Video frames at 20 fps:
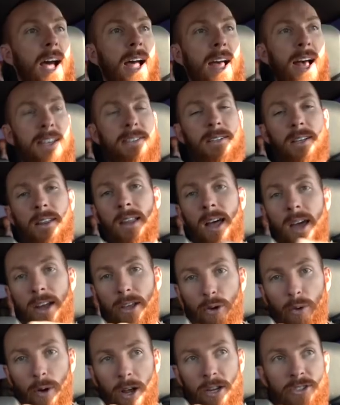I asked a lot
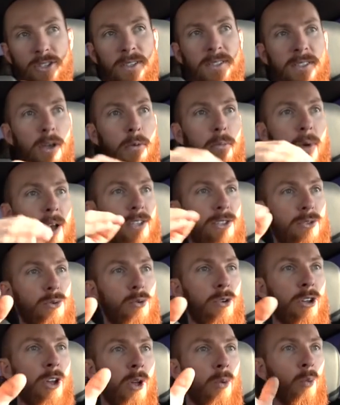of questions on my
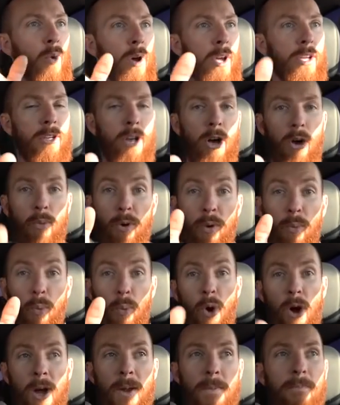story on what y'all would
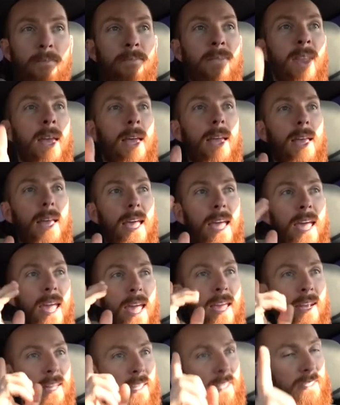want,
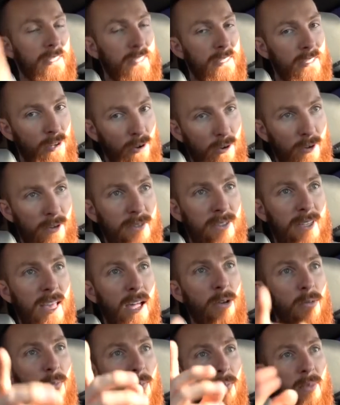and it turns
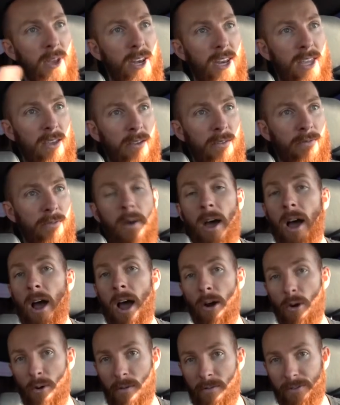out many of
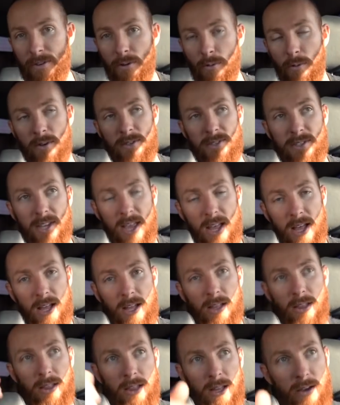our viewers
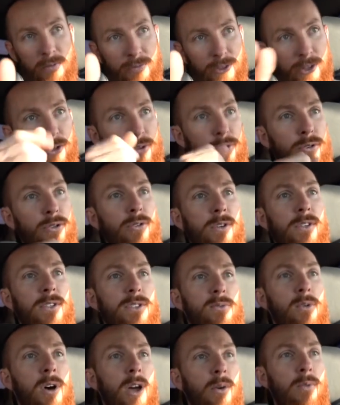love the new Googan
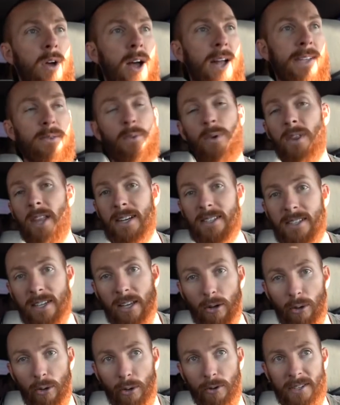Squad rods and would like to
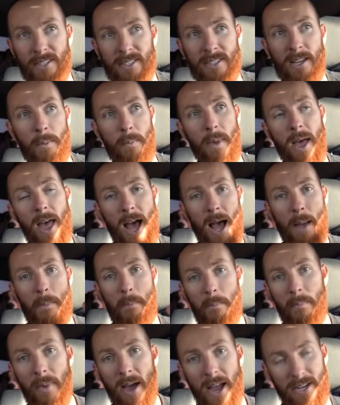get a hold of some. I
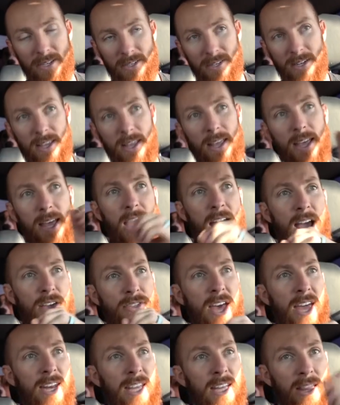might
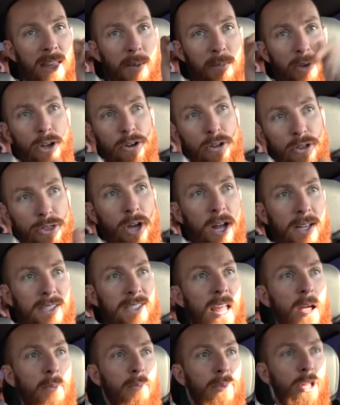add that in. Let me know your thoughts
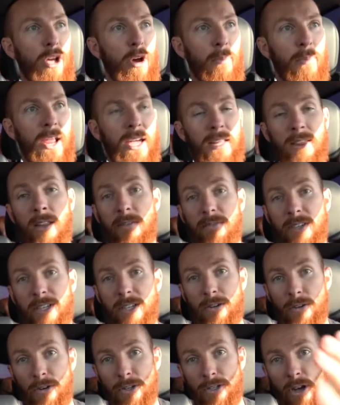down below, but I'd love to
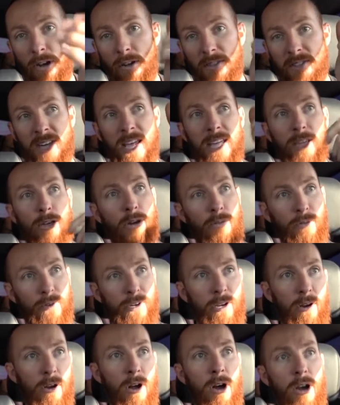hear y'all's take over
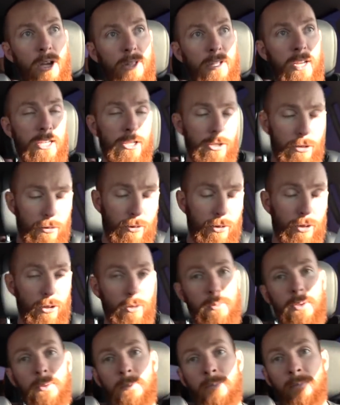here on YouTube